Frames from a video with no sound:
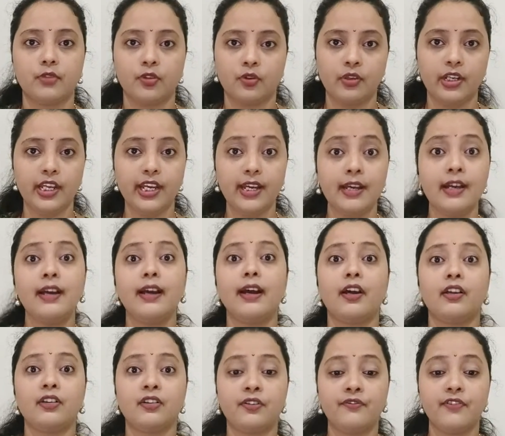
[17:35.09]
Okay?
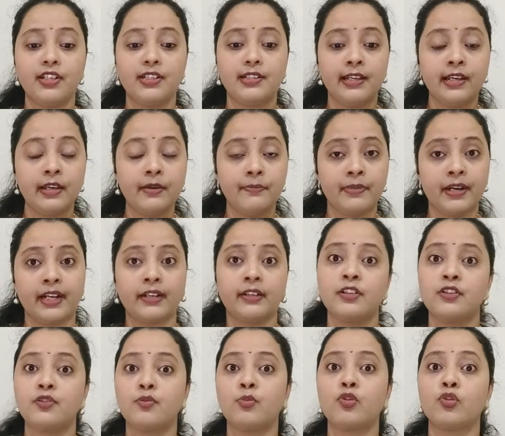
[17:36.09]
And obviously,
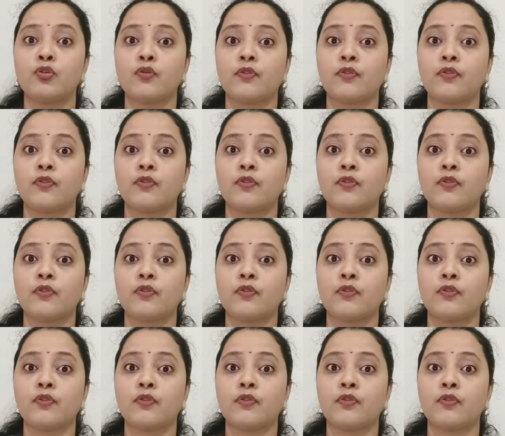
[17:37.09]
practice more